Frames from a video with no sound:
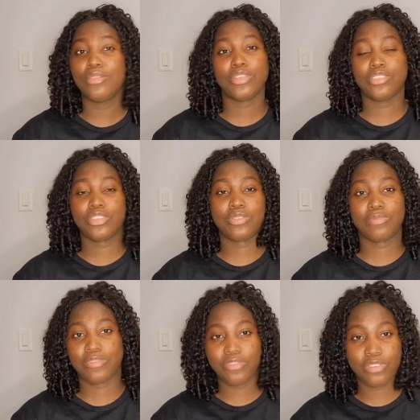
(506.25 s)
Not just
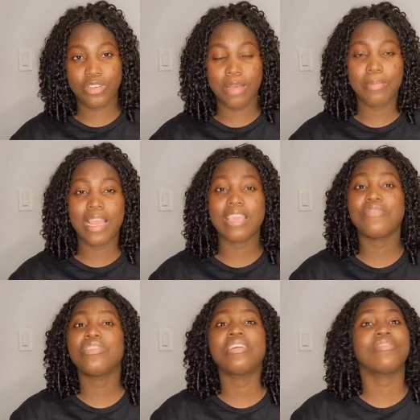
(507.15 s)
before you apply,
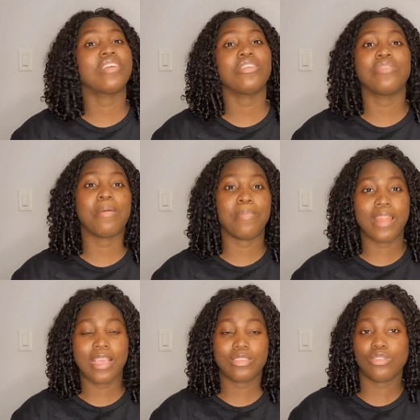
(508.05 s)
even after you
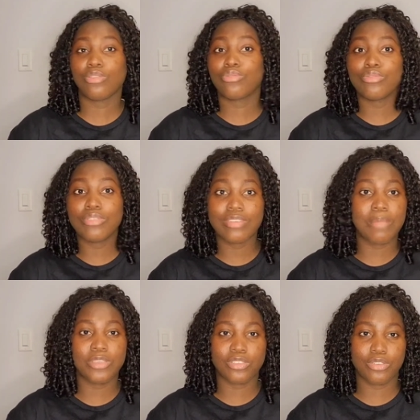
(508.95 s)
apply. It's not good.
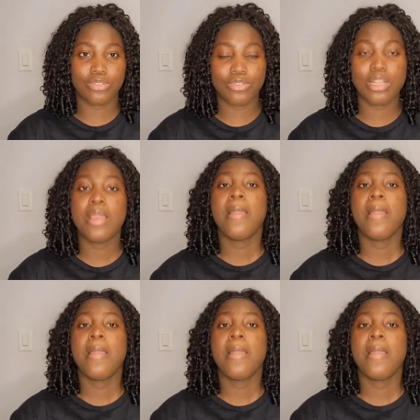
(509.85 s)
Crime is not good,